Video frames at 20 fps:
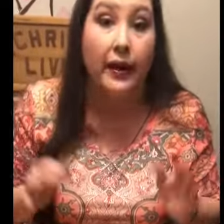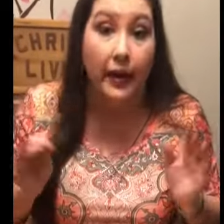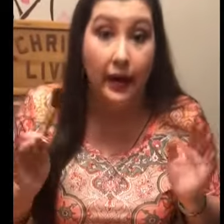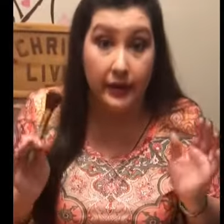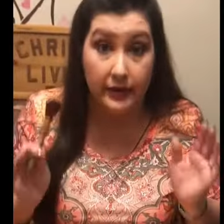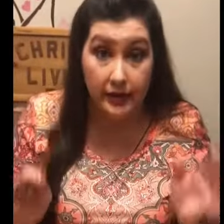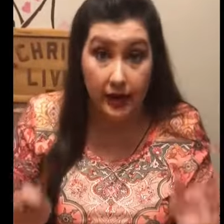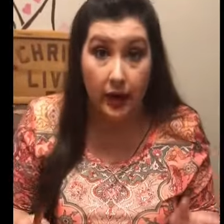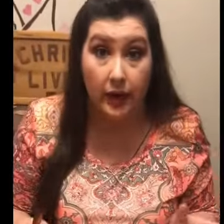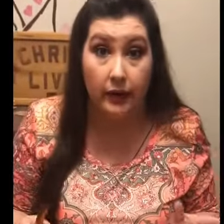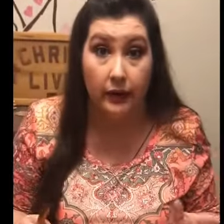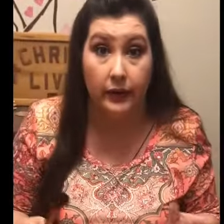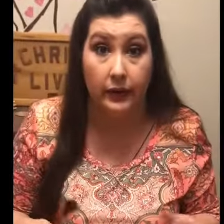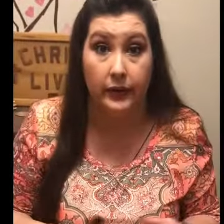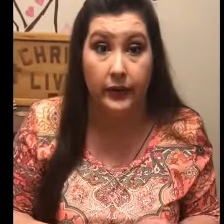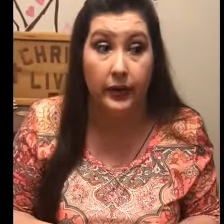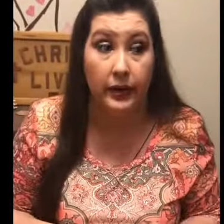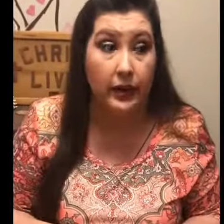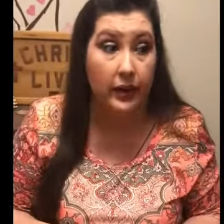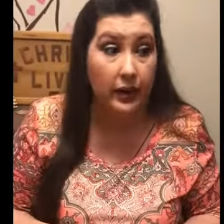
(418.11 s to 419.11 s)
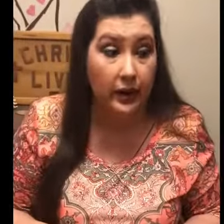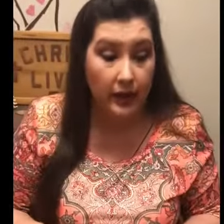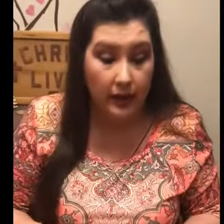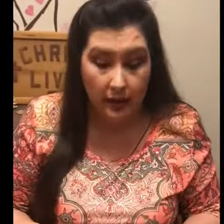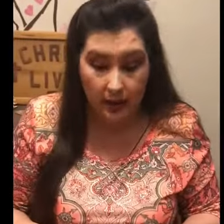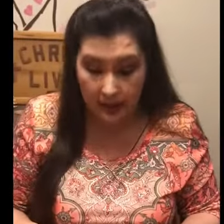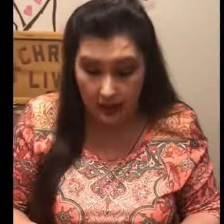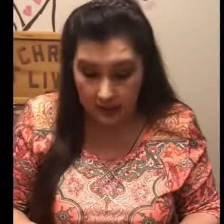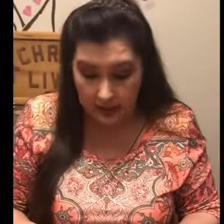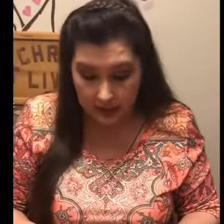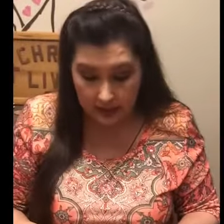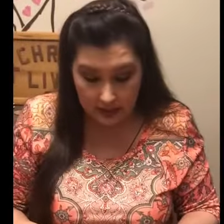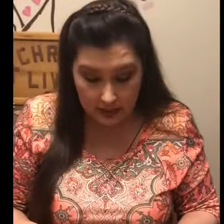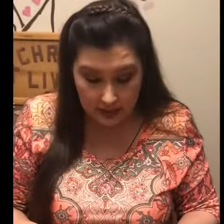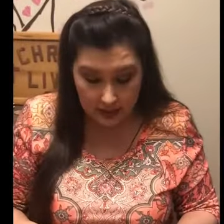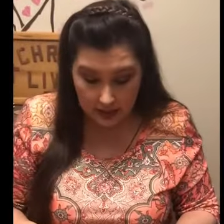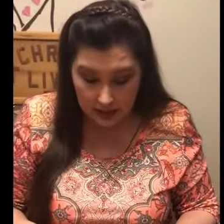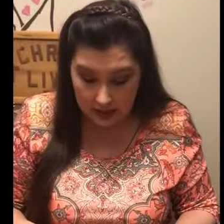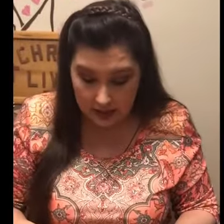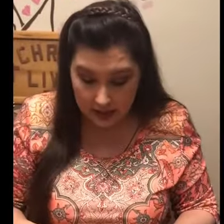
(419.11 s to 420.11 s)
$1.
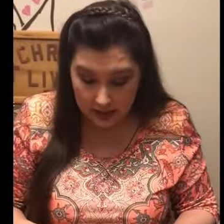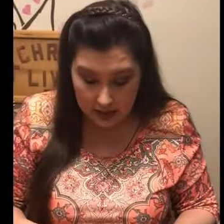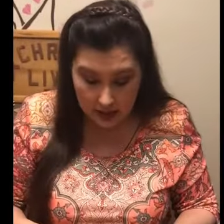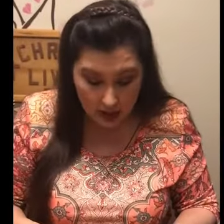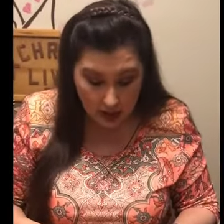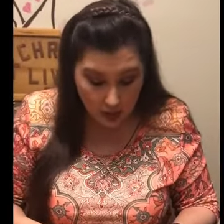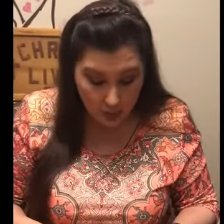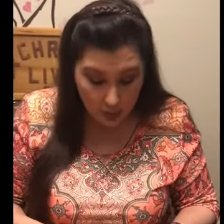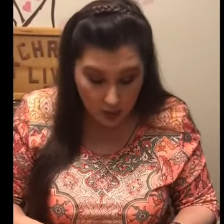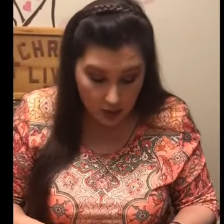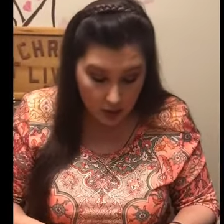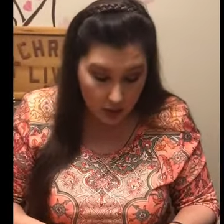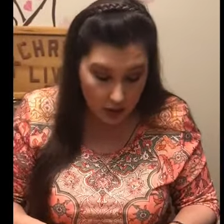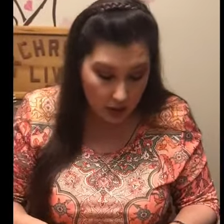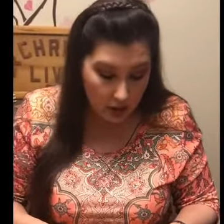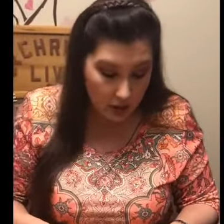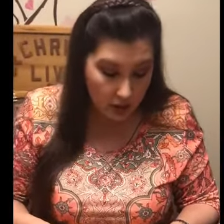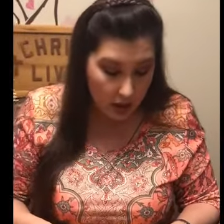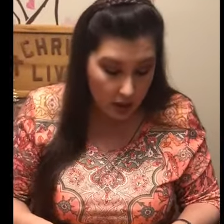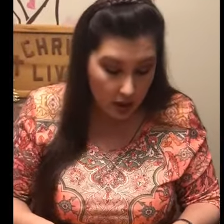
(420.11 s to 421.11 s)
It's not worth